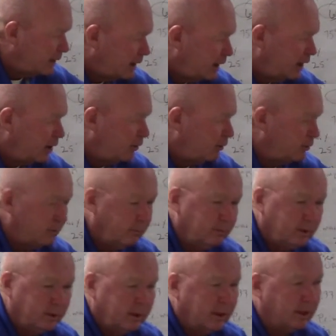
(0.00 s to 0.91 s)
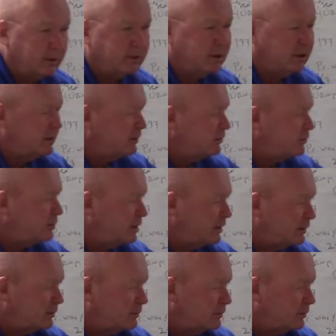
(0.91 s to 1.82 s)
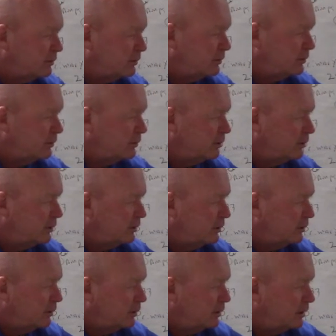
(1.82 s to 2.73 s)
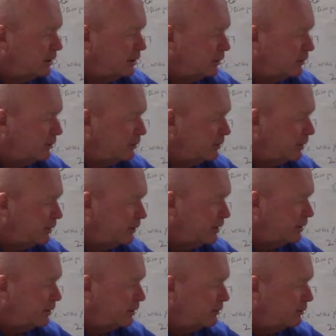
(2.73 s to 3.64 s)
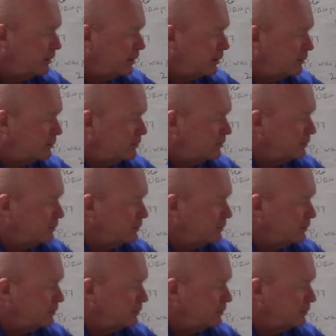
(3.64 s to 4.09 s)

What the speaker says: Oh, attendance sheet. Here, y'all need to do this.